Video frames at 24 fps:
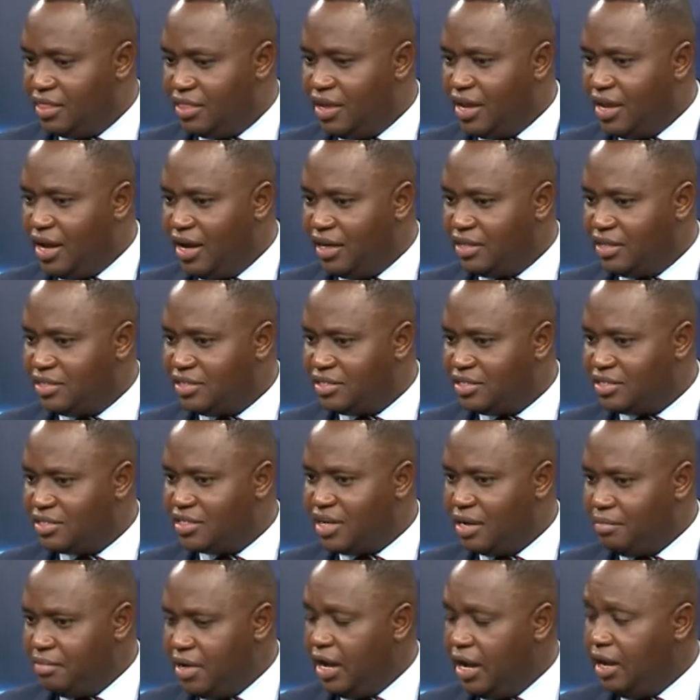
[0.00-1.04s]
they are
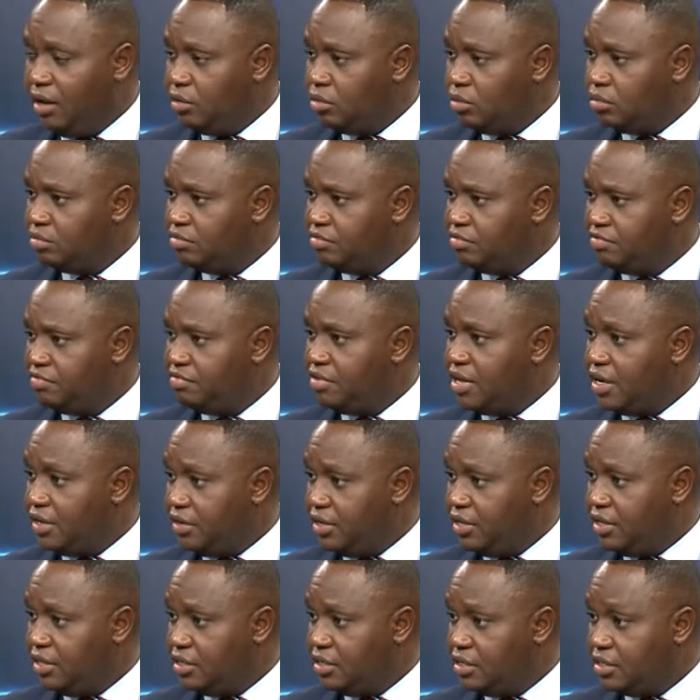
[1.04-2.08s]
somehow
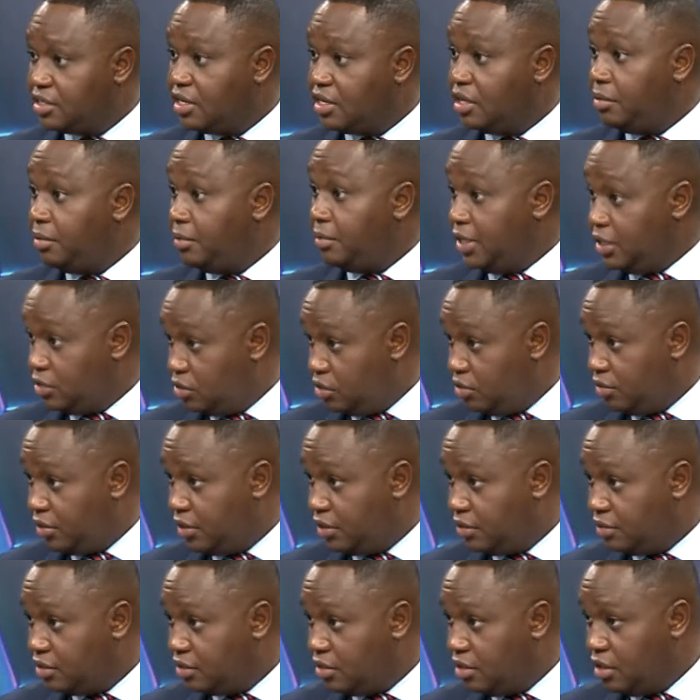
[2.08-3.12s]
very
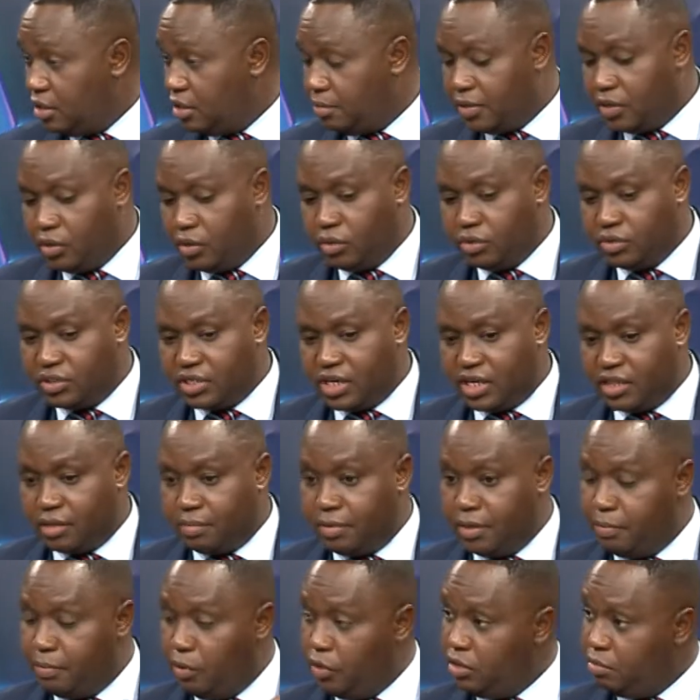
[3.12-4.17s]
discriminatory uh, because uh,
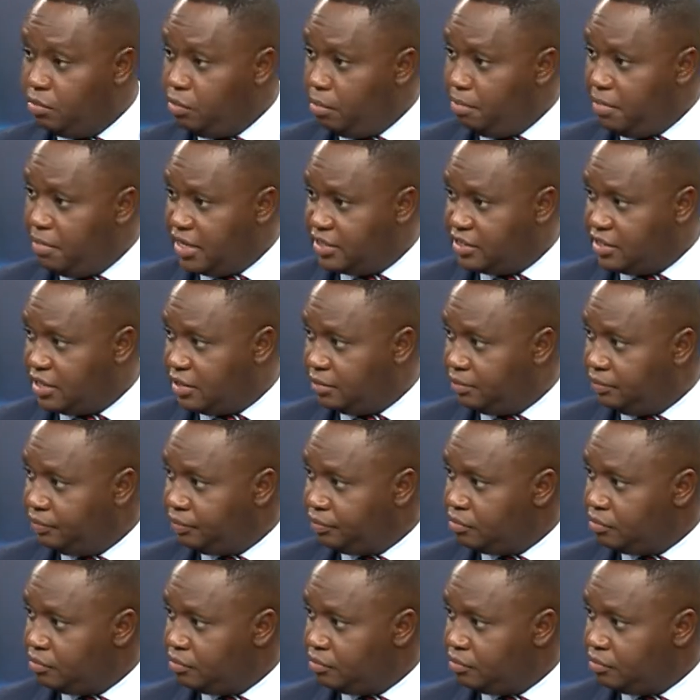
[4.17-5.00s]
the people in Mombasa